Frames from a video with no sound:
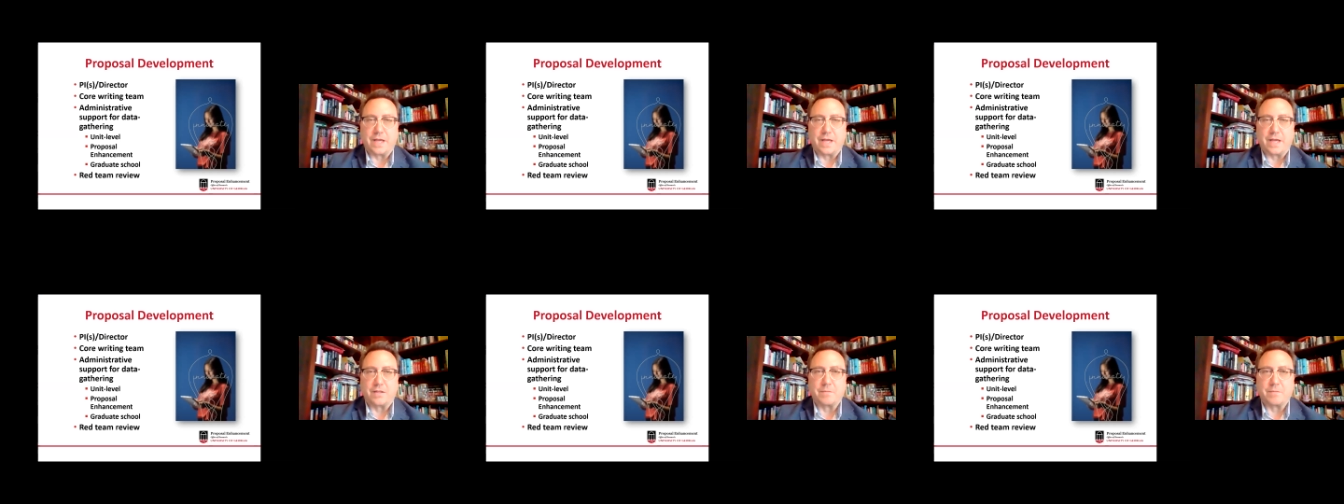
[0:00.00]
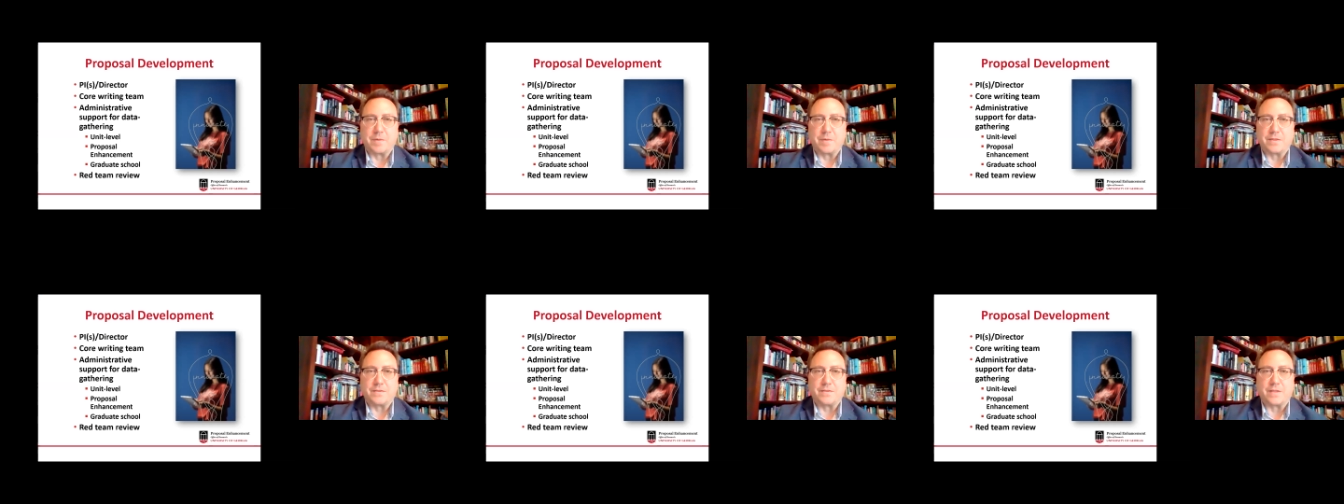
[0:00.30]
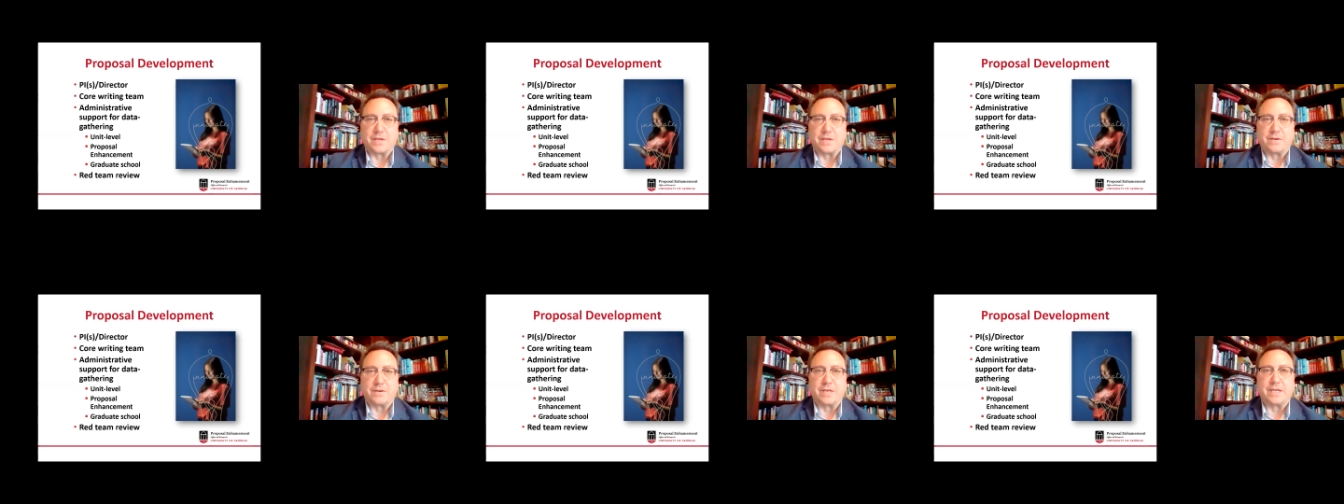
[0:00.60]
elements
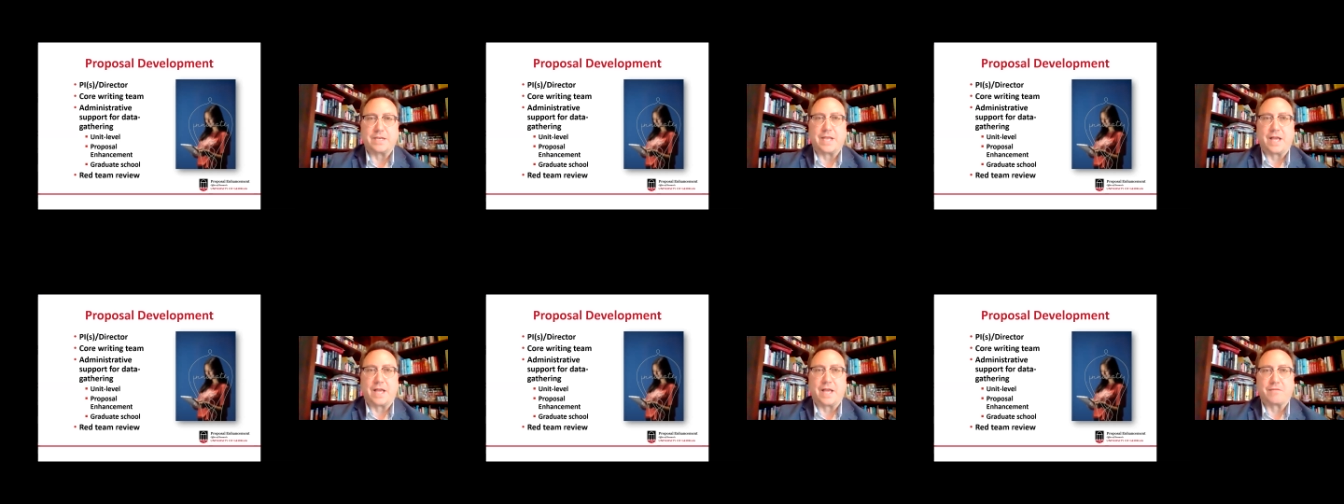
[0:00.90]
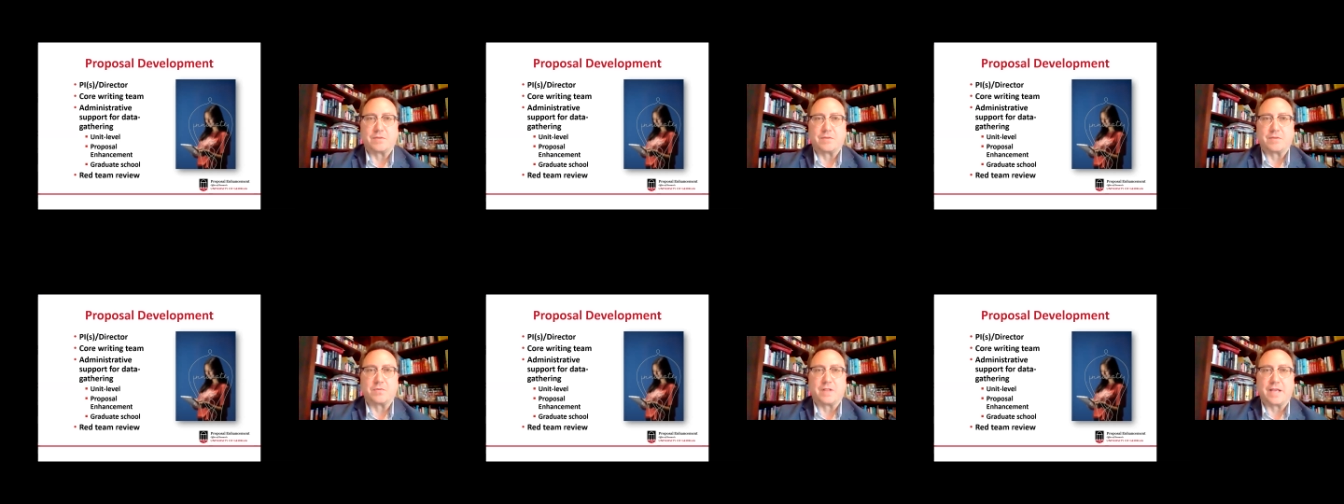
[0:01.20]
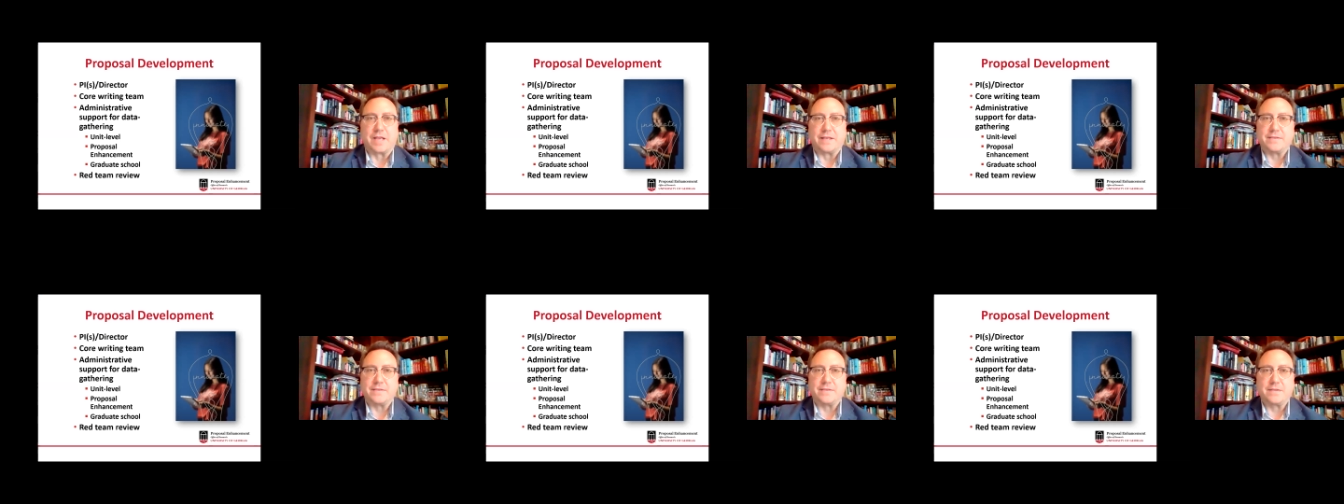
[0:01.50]
that you need to have in
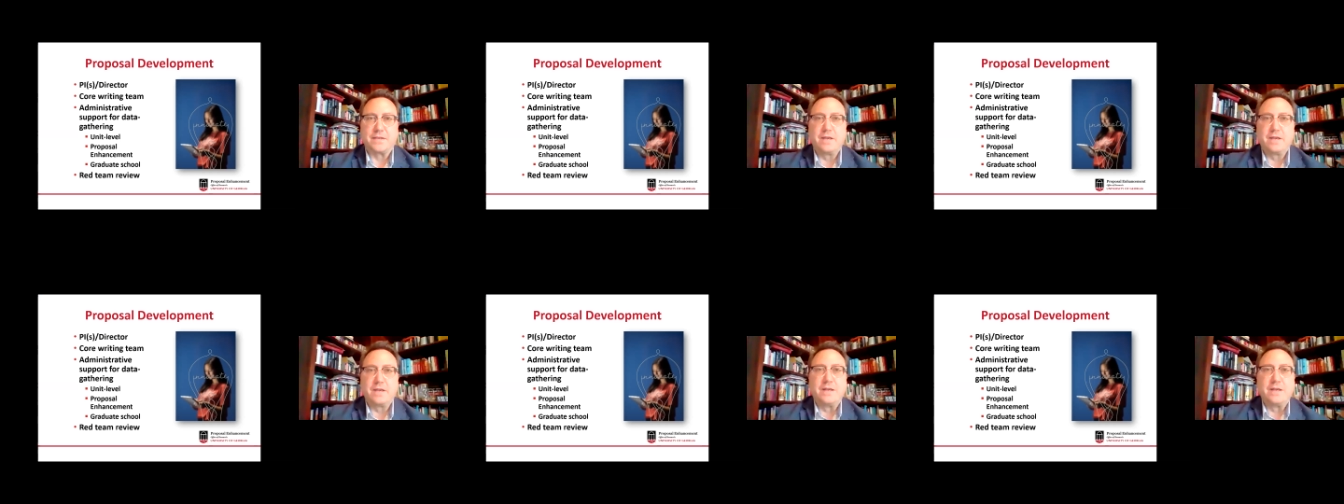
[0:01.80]
place?